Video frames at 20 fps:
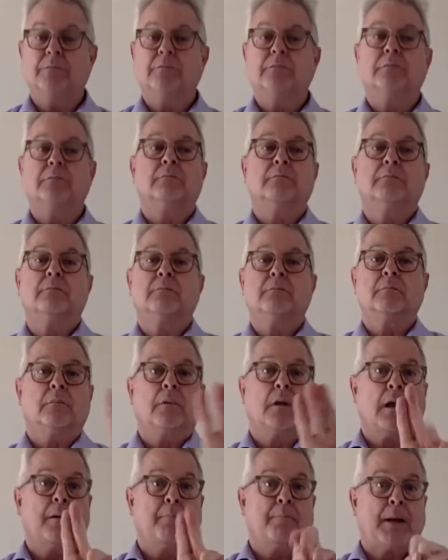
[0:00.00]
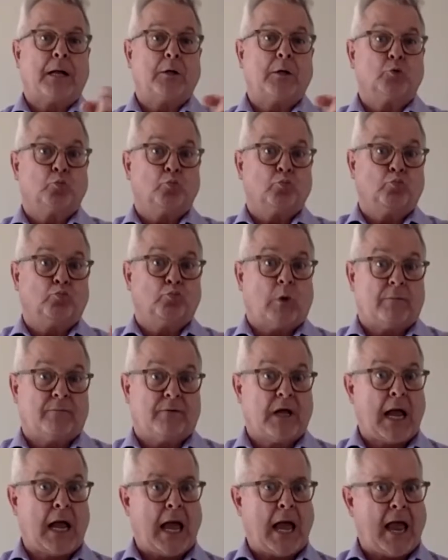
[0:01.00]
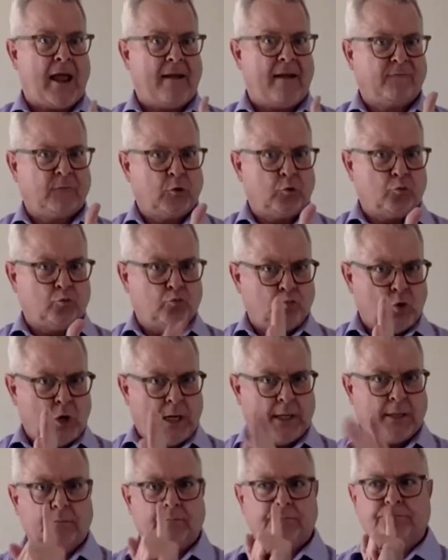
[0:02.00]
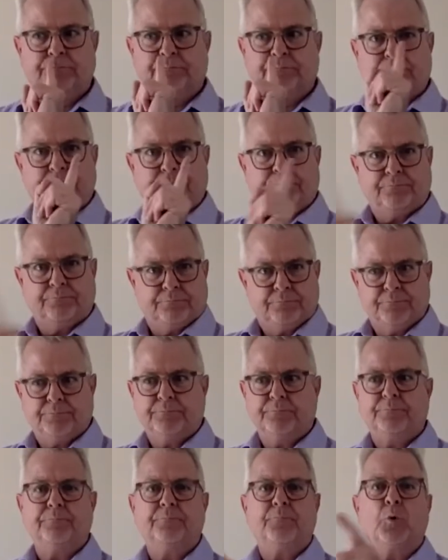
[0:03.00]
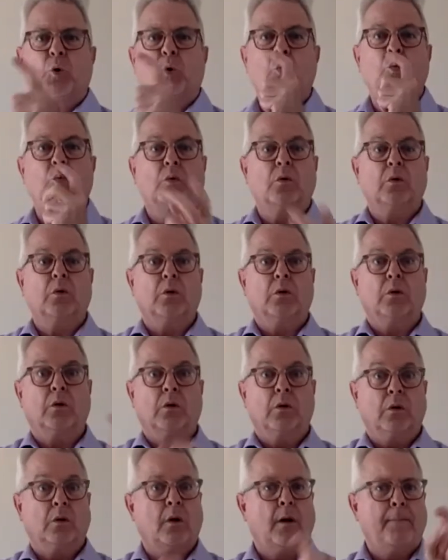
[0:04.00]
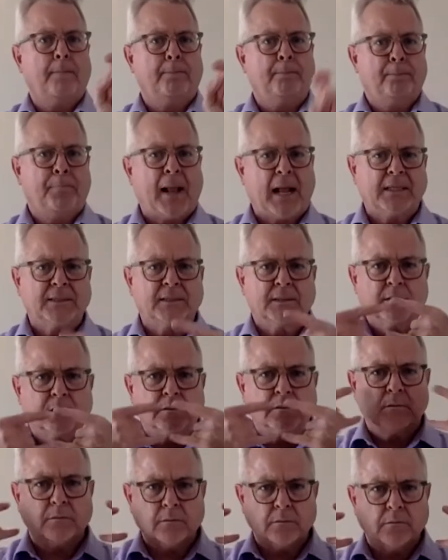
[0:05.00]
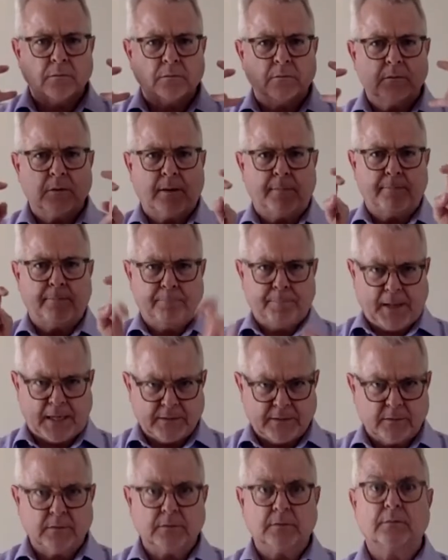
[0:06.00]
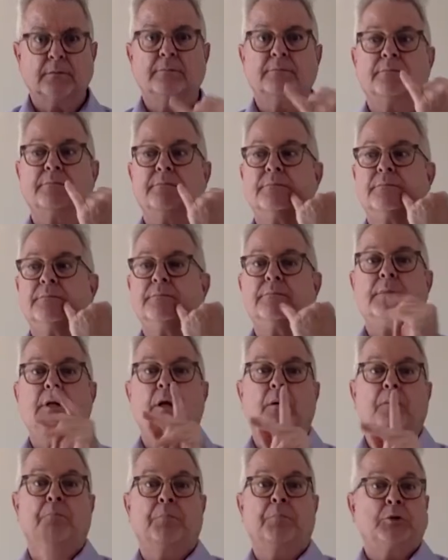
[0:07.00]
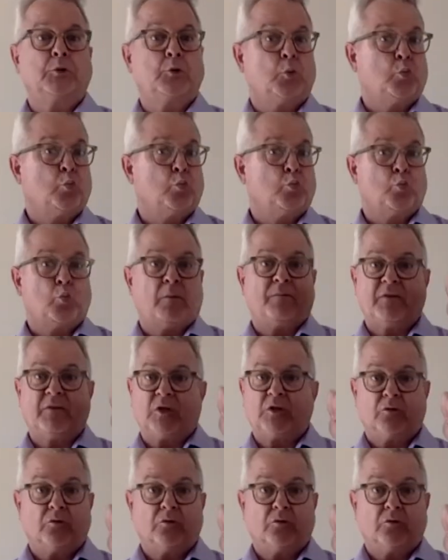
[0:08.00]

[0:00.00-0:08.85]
The RIPTA bus and bus drivers, they have a right to require anyone getting on the bus to wear a mask.